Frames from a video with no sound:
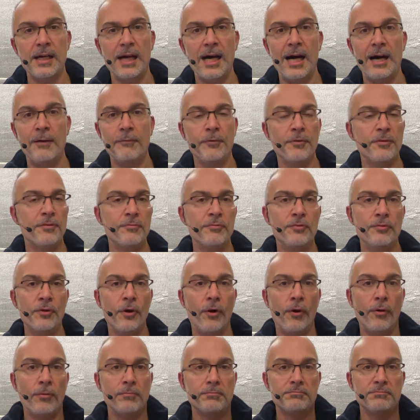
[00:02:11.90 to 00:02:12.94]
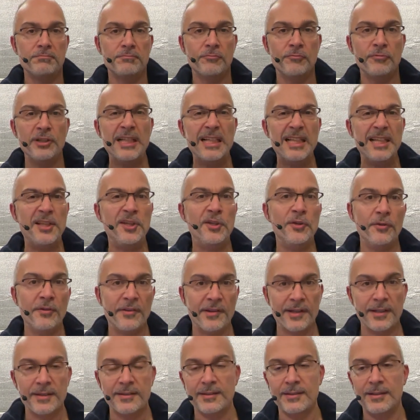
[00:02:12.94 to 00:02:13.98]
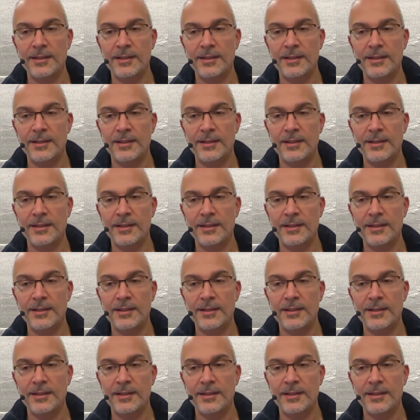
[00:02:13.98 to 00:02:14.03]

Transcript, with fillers: I would not really use it.